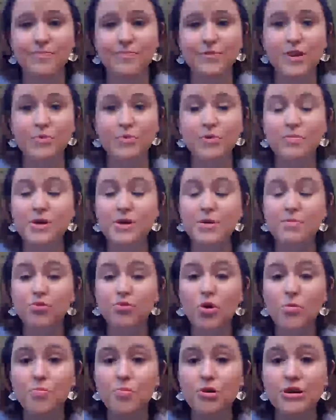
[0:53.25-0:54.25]
it would be
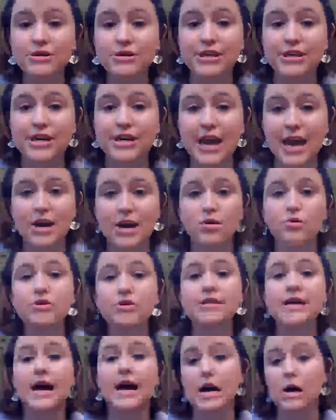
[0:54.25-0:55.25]
appropriate to count
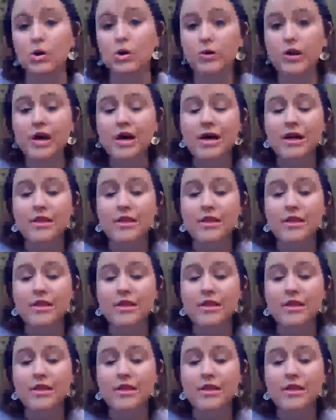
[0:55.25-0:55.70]
down